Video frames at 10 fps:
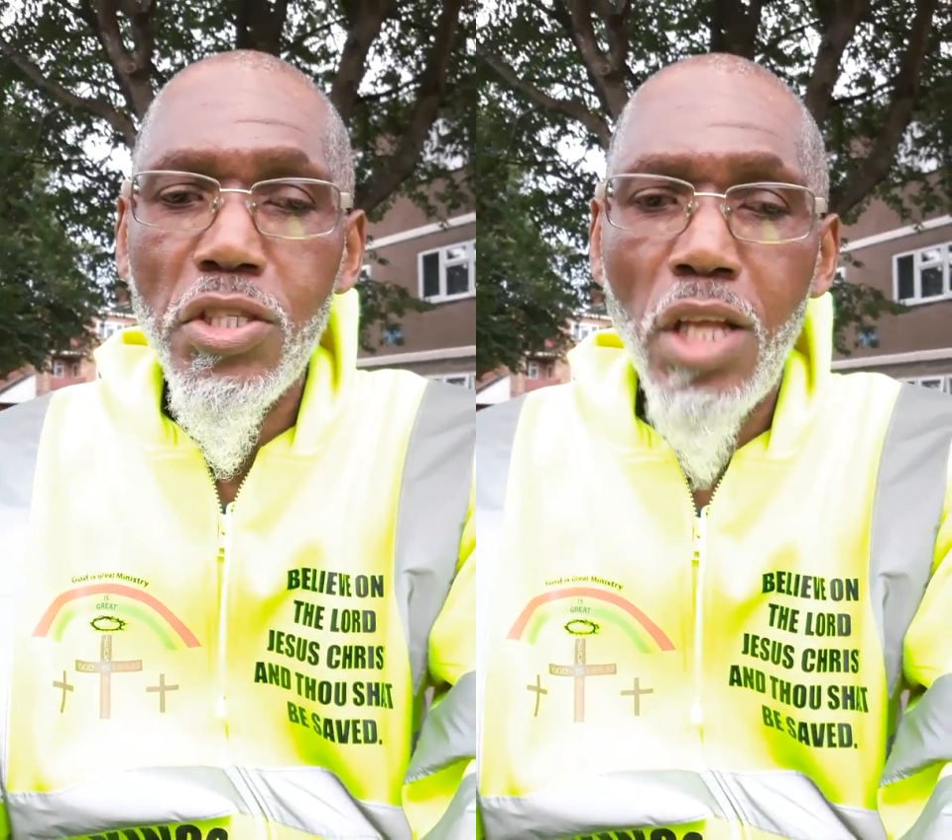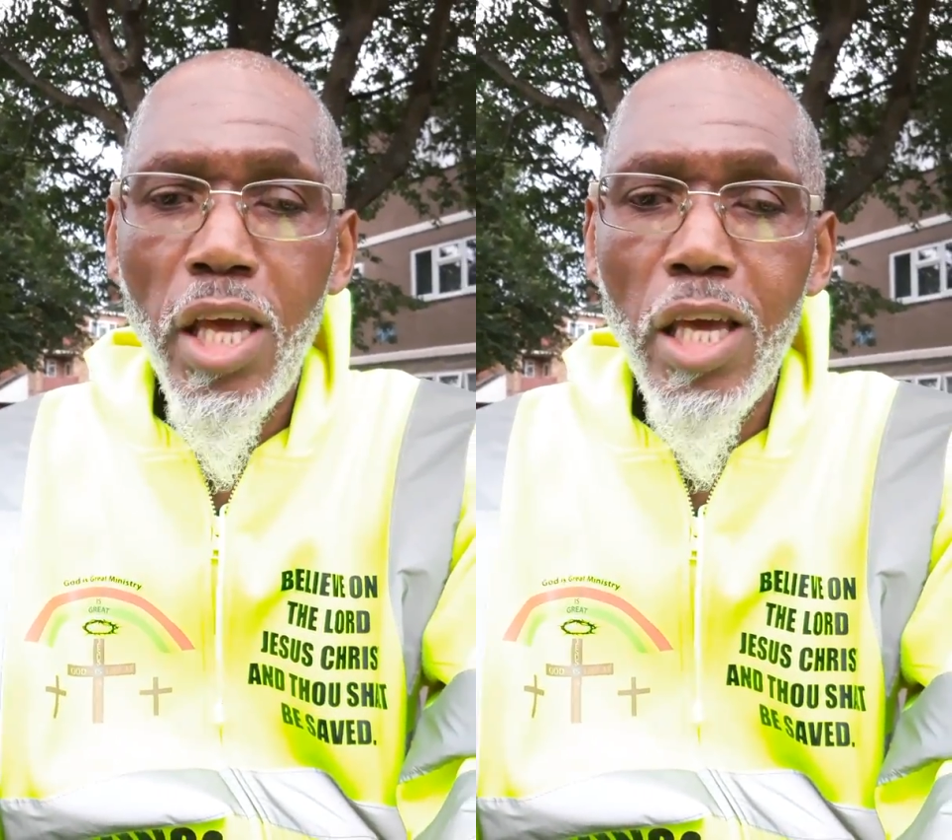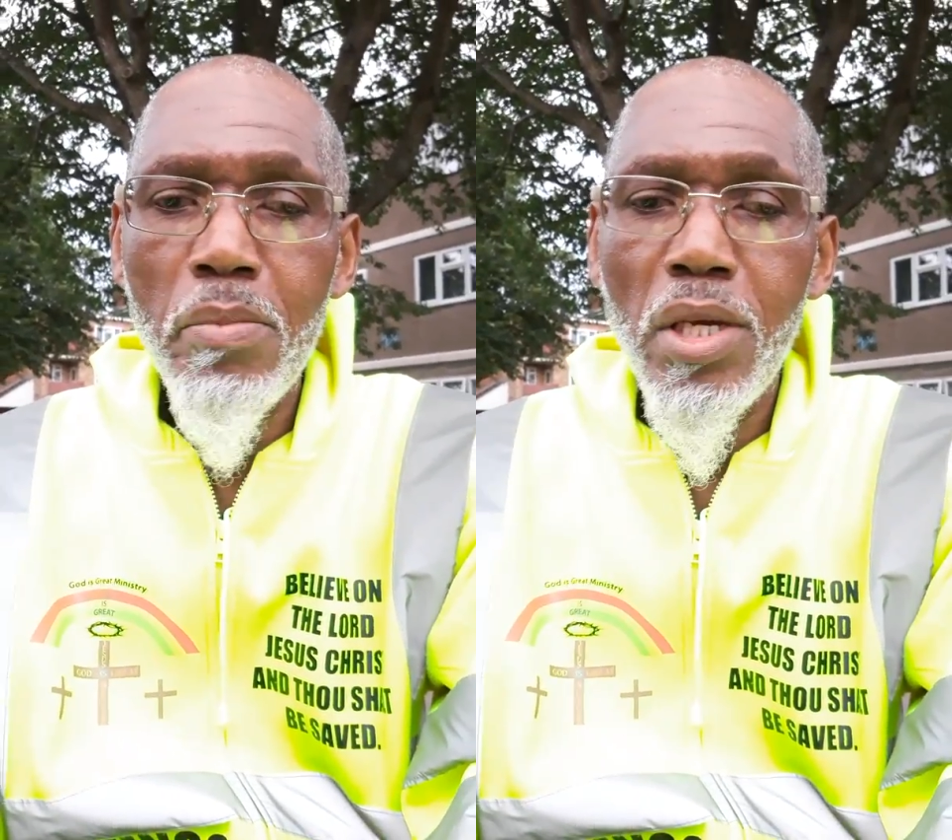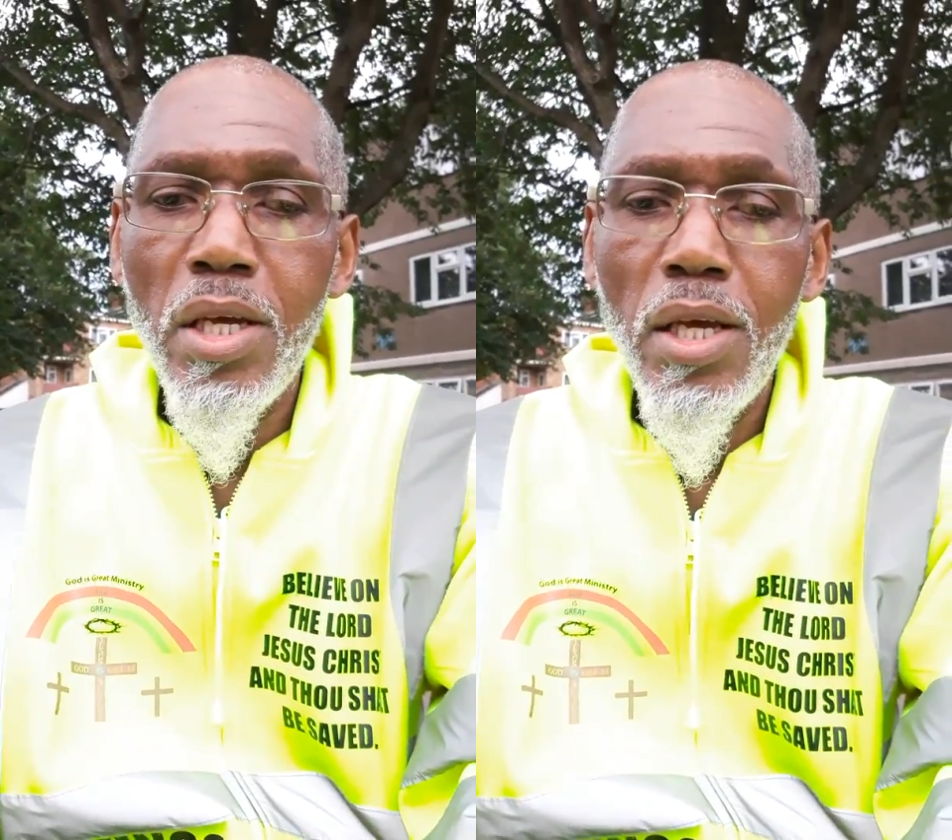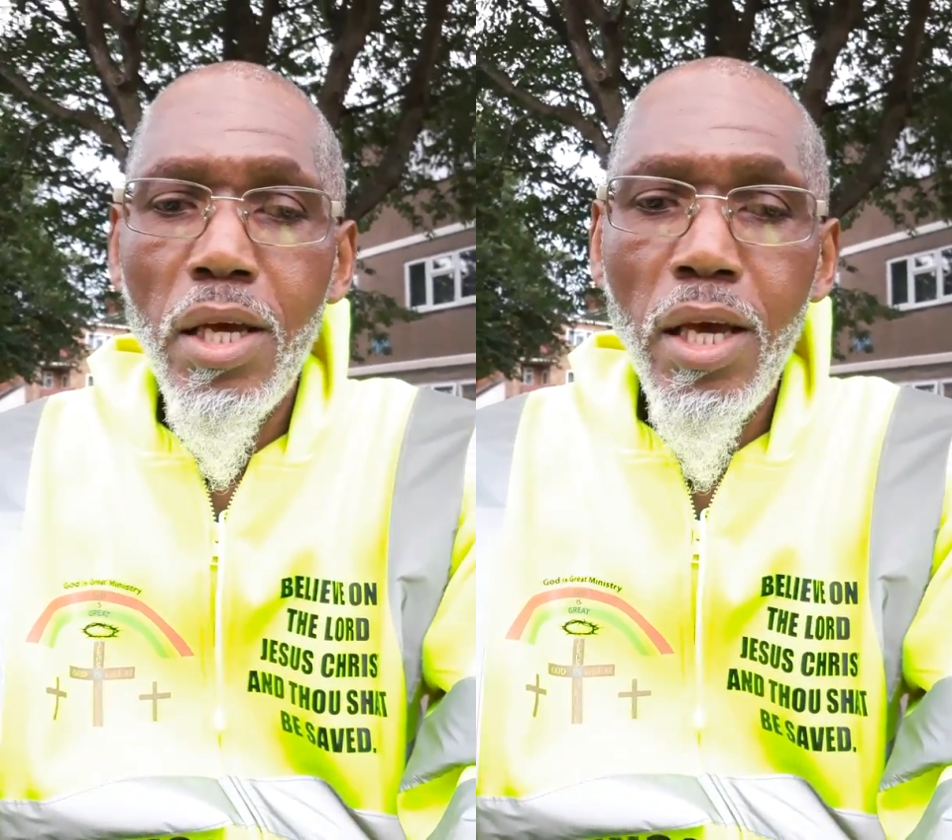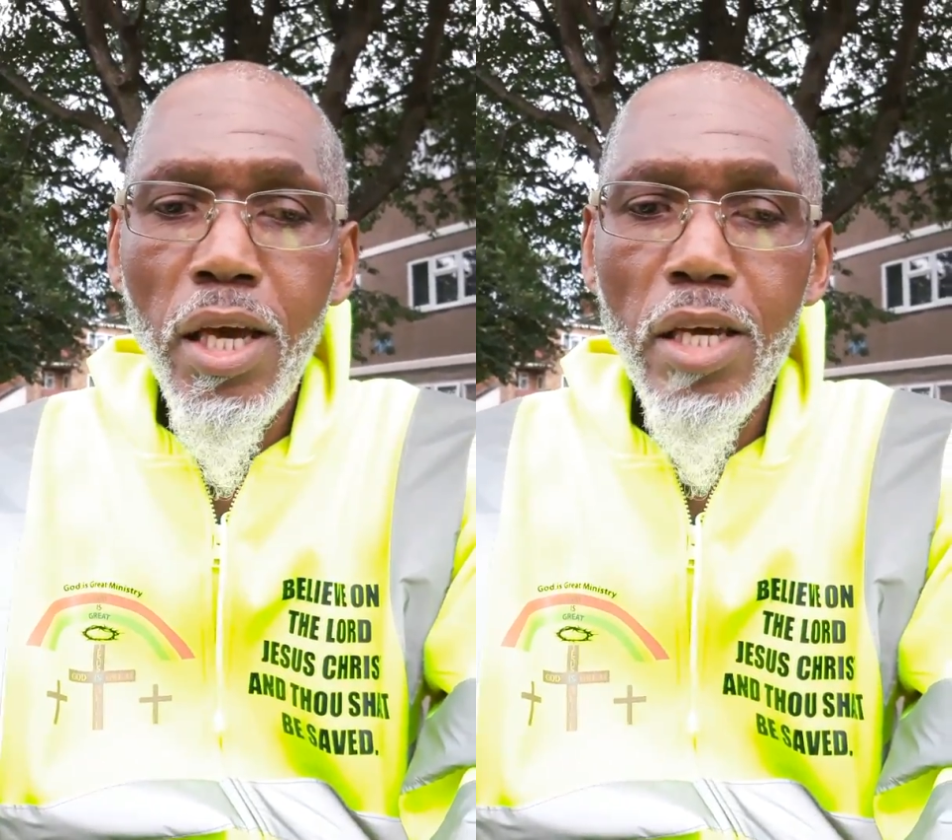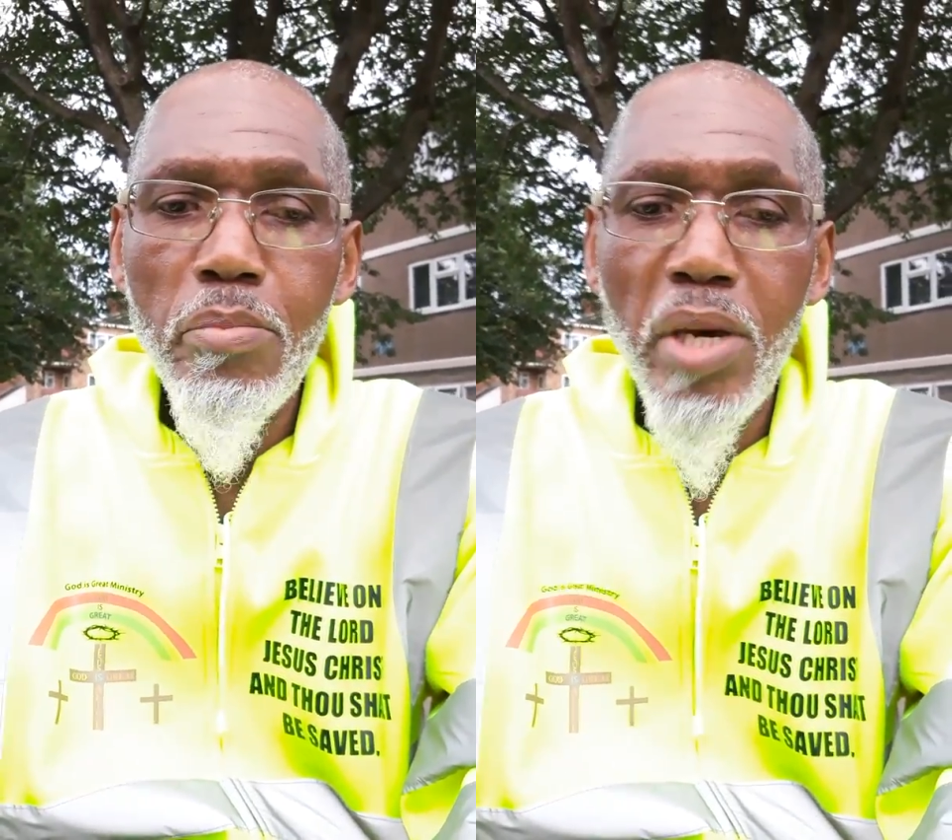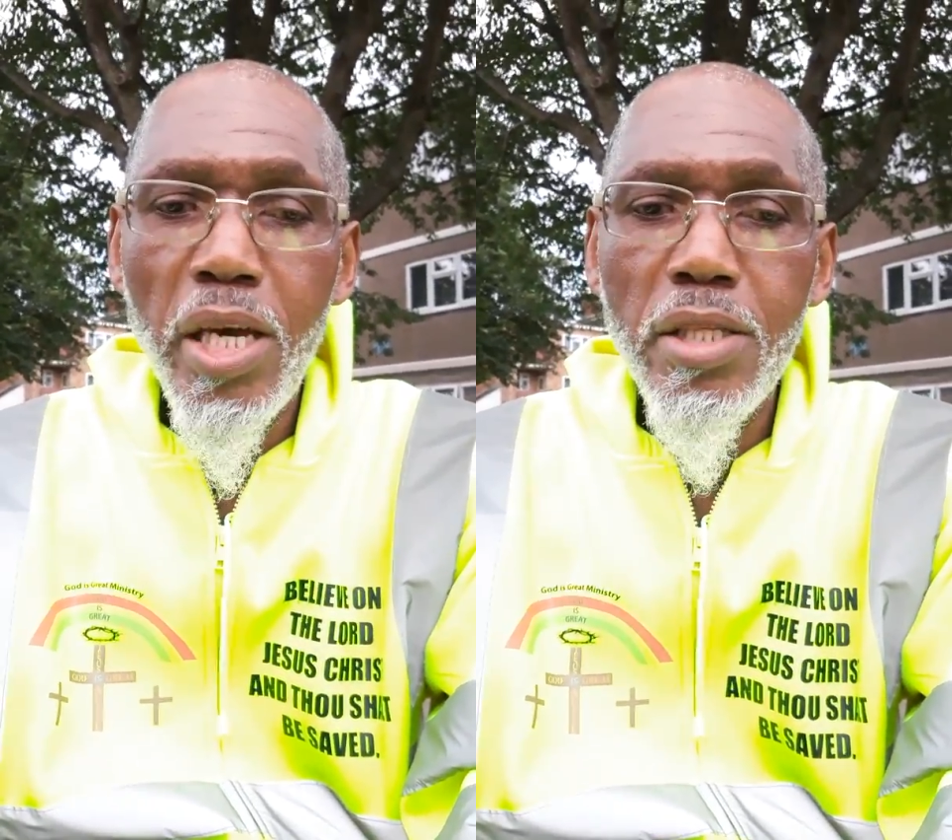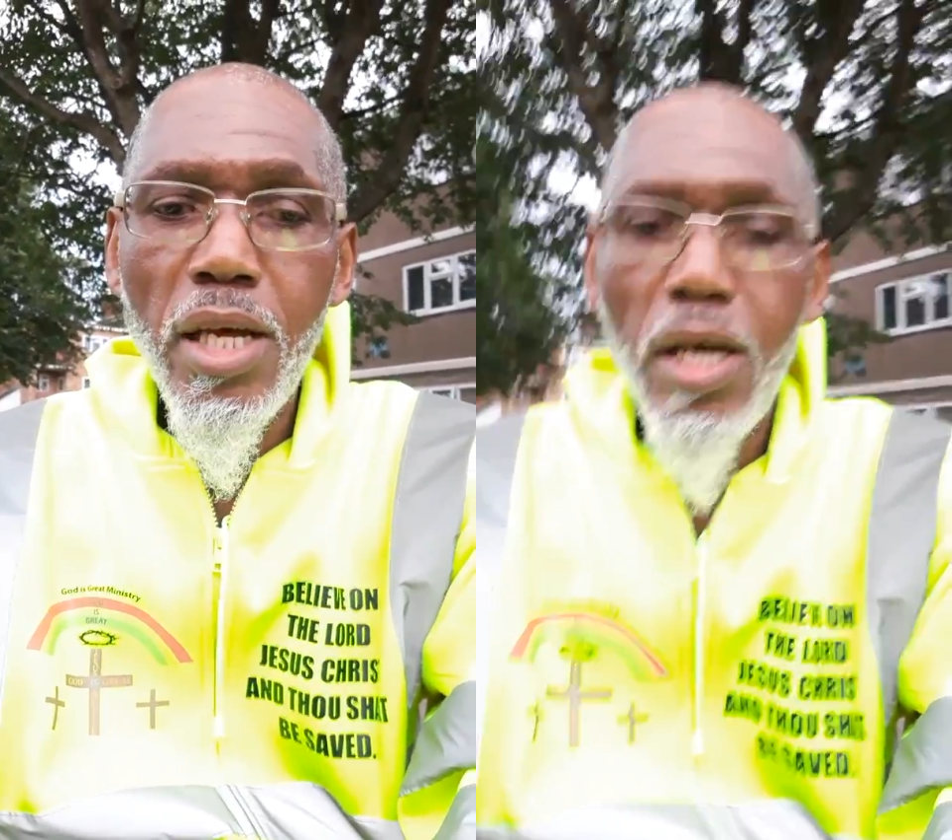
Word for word: name, amen.